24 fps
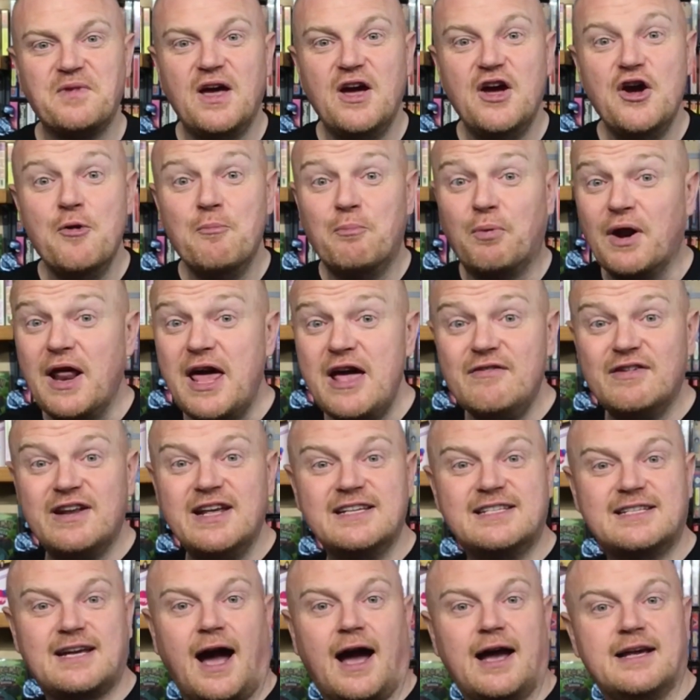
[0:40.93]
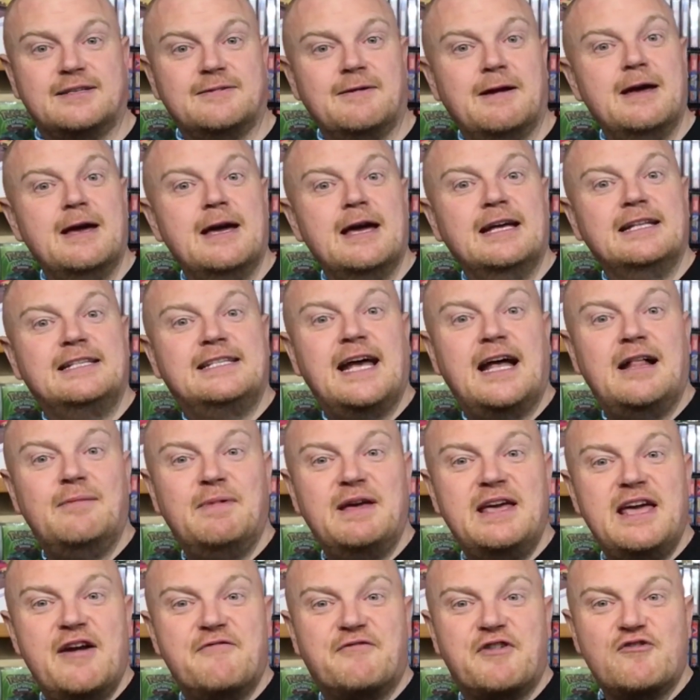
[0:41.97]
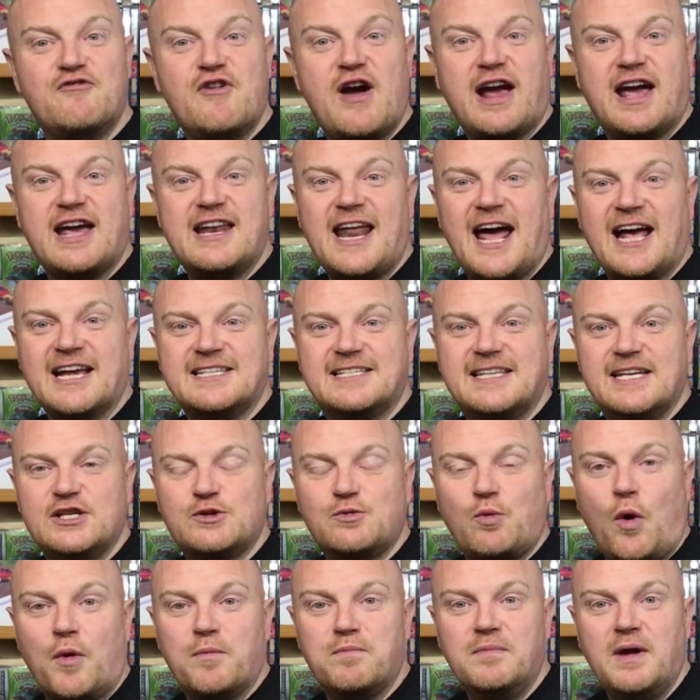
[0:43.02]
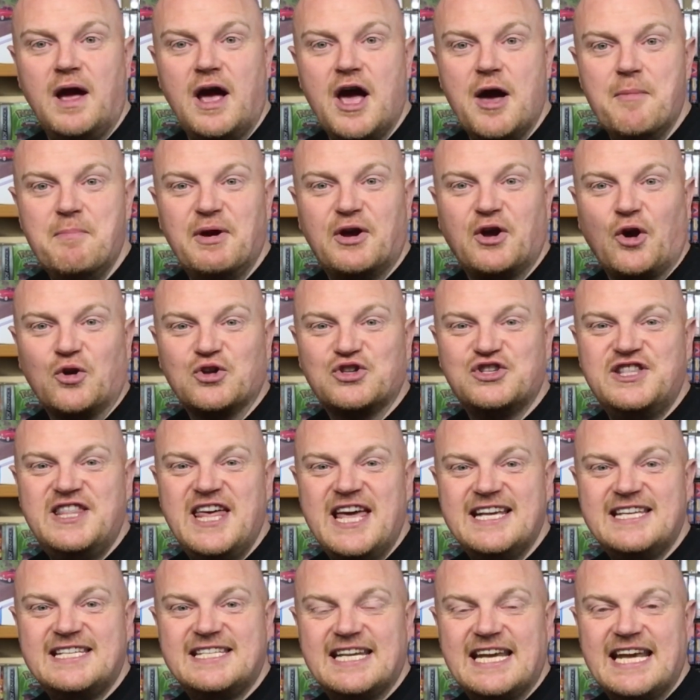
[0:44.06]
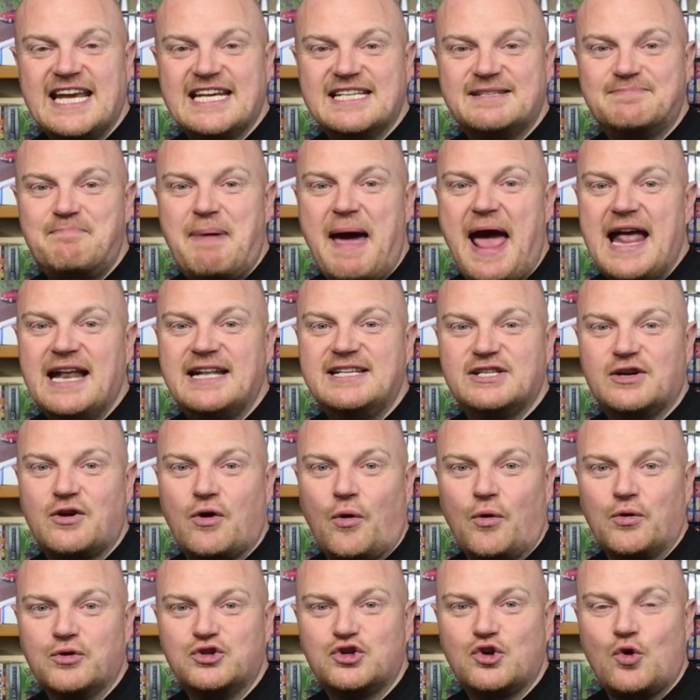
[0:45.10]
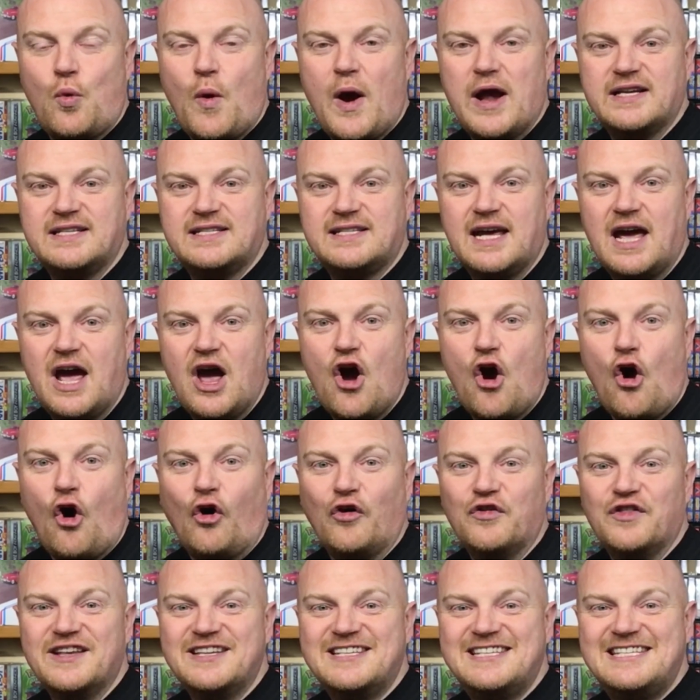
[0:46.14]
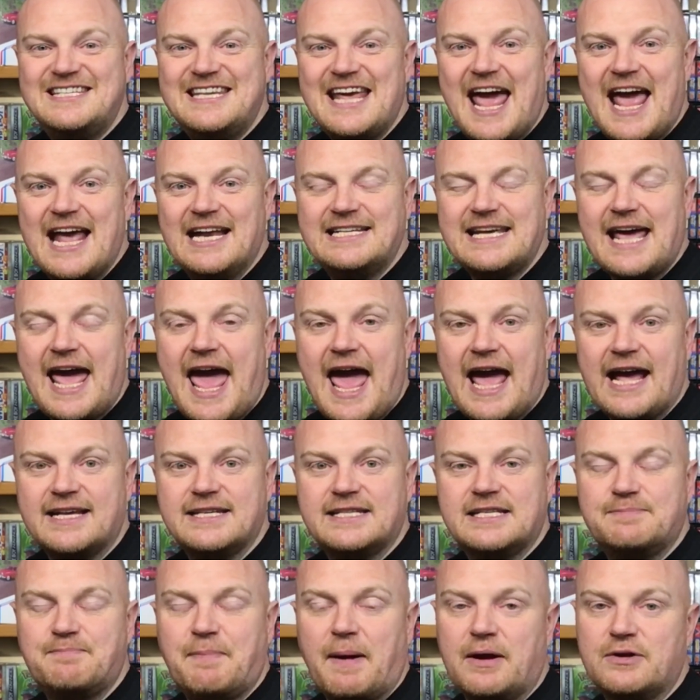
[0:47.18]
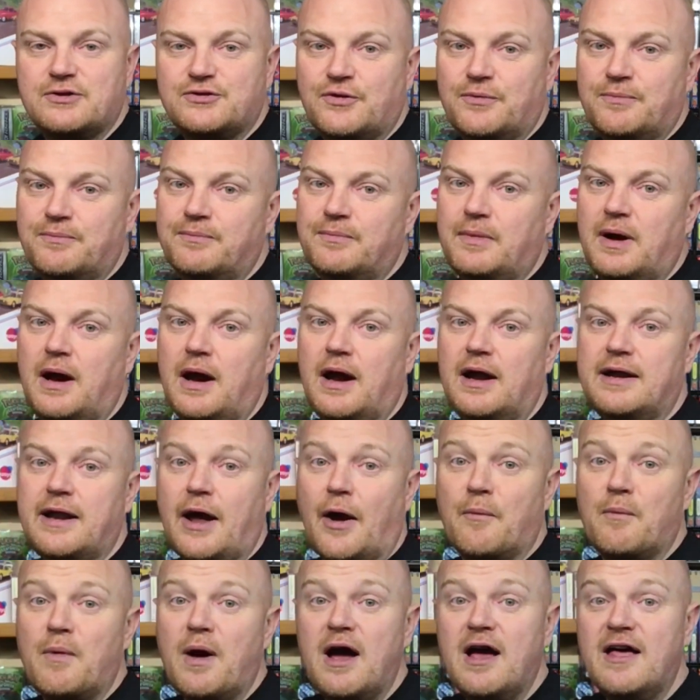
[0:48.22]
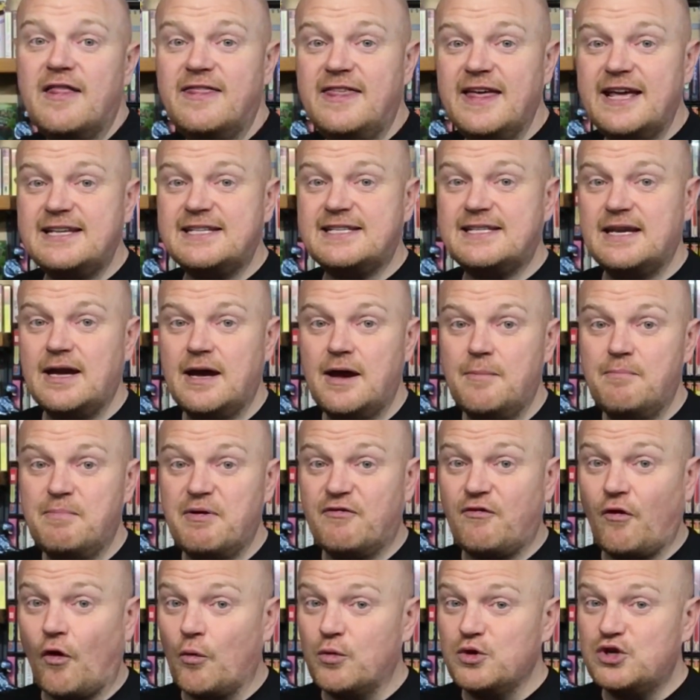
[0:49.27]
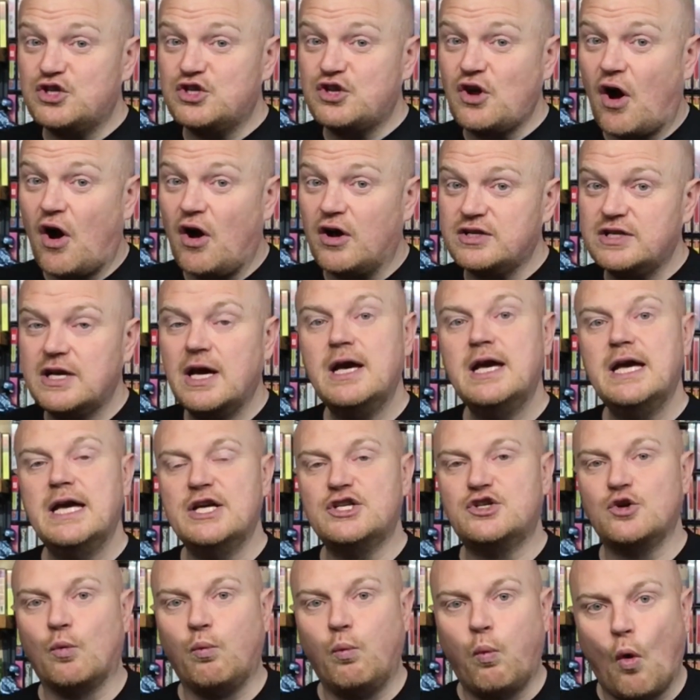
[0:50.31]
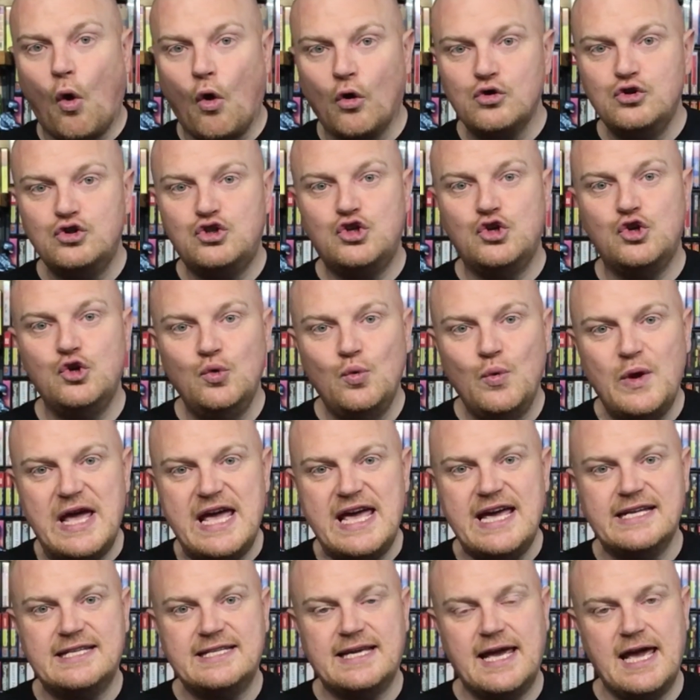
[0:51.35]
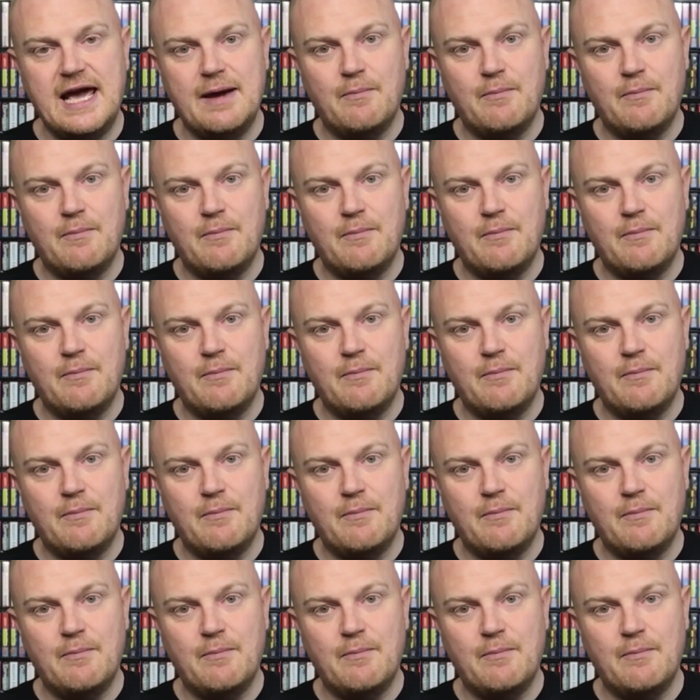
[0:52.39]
But here it is, guys. Tell me if you recognise this one, because this is Pentacorn Quest on the zxspectrum. Now, this, before we start, is a 128 game